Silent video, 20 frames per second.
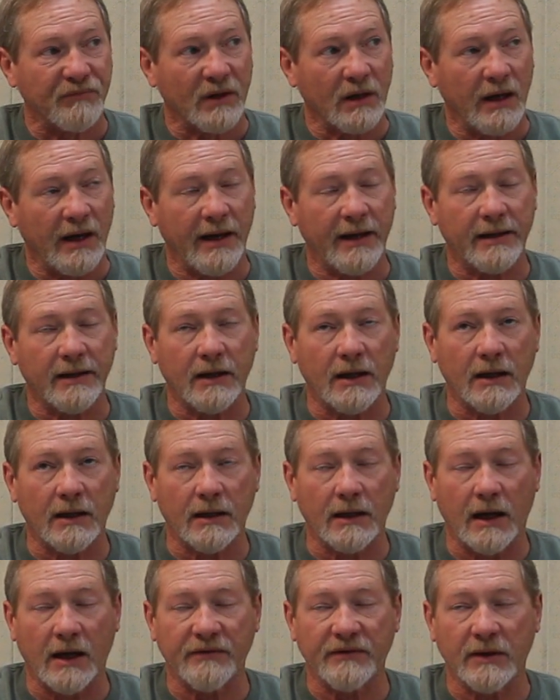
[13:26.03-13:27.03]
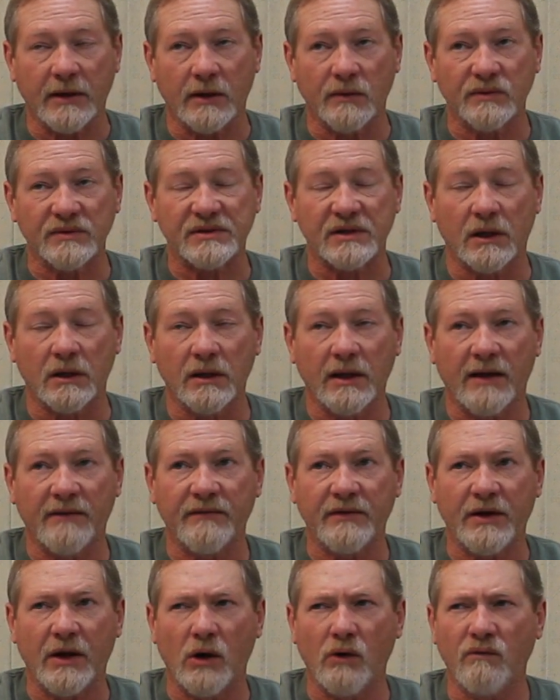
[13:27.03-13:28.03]
had a, I think it was an
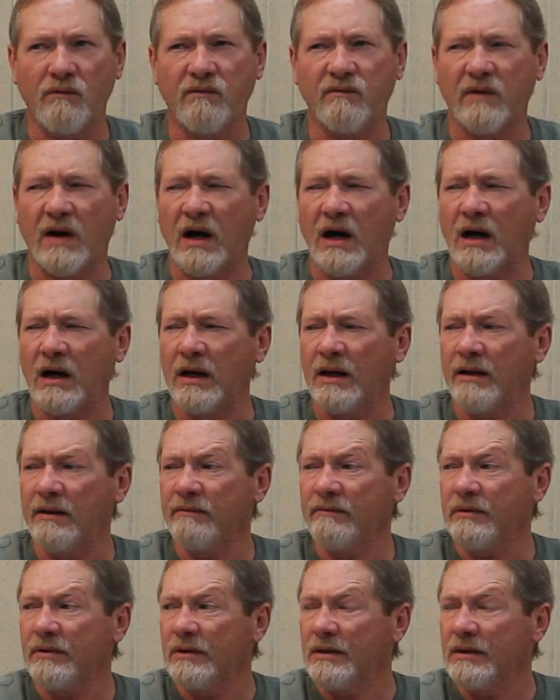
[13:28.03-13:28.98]
eleven oh five